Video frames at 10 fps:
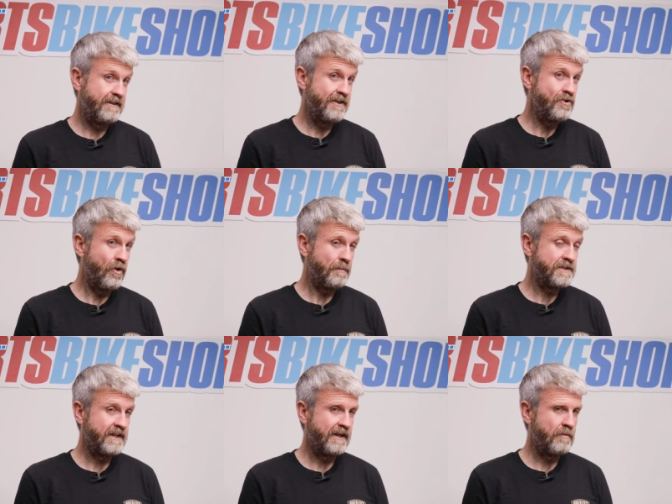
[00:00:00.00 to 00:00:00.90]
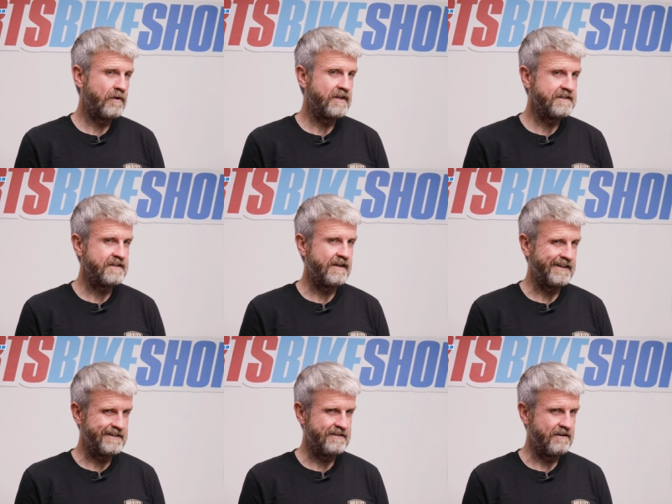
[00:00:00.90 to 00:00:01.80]
They're not particularly well
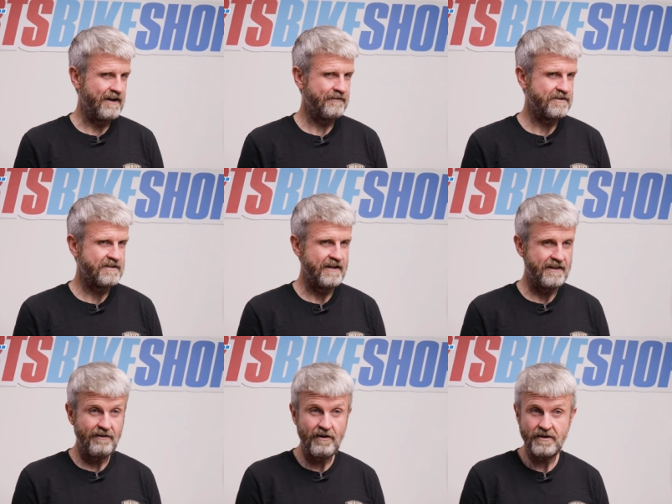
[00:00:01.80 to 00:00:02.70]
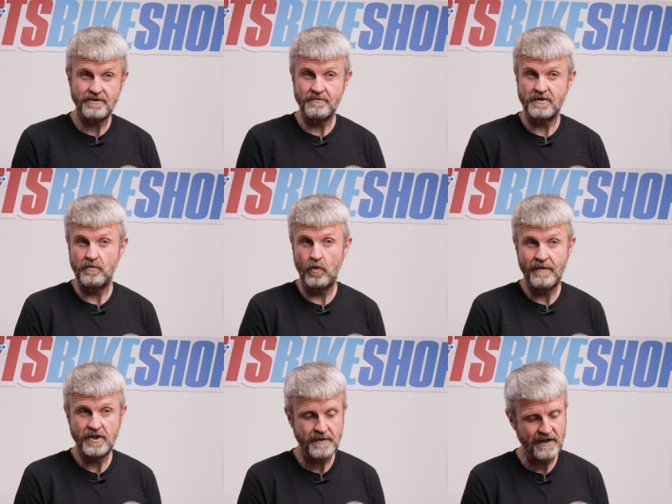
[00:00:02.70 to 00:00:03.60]
ventilated though, I have to say. There are some small
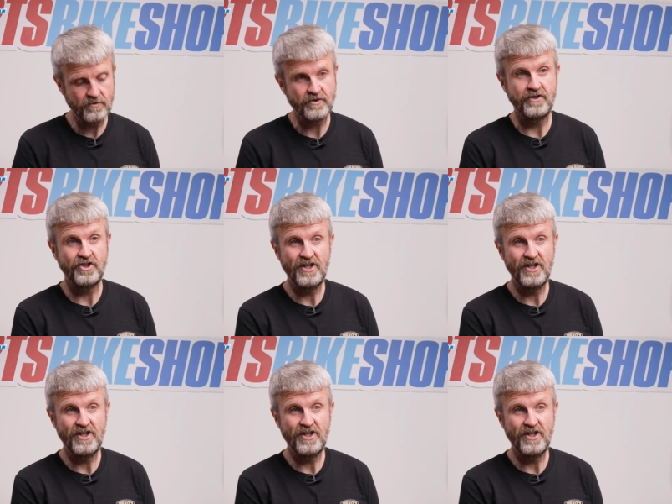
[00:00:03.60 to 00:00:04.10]
mesh panels on the